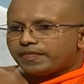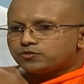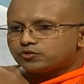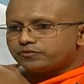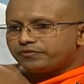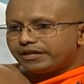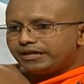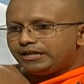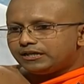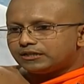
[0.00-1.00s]
was a
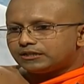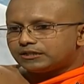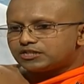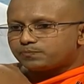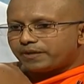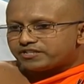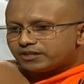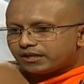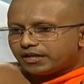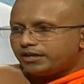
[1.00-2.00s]
very
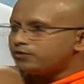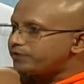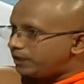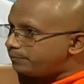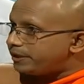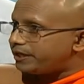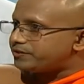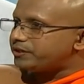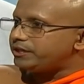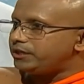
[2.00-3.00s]
special kind of
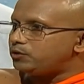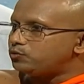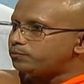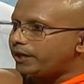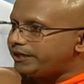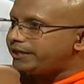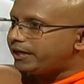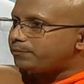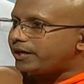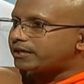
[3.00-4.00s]
elaboration into mind
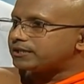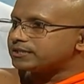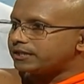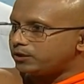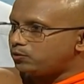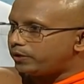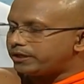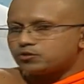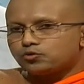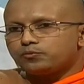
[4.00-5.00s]
and matter, psycho
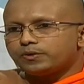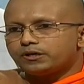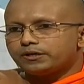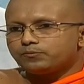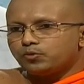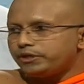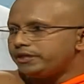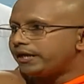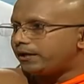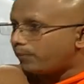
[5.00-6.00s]
and soma,
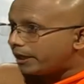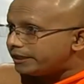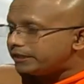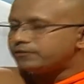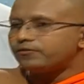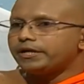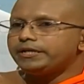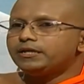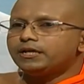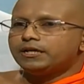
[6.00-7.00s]
body and mind.
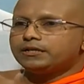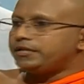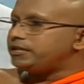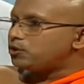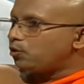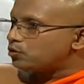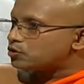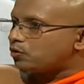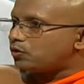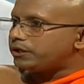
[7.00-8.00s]
Why? There is no
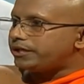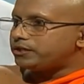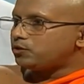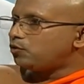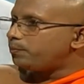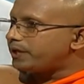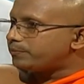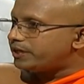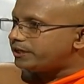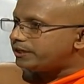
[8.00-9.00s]
soul, there is no
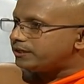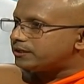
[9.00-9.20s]
permanent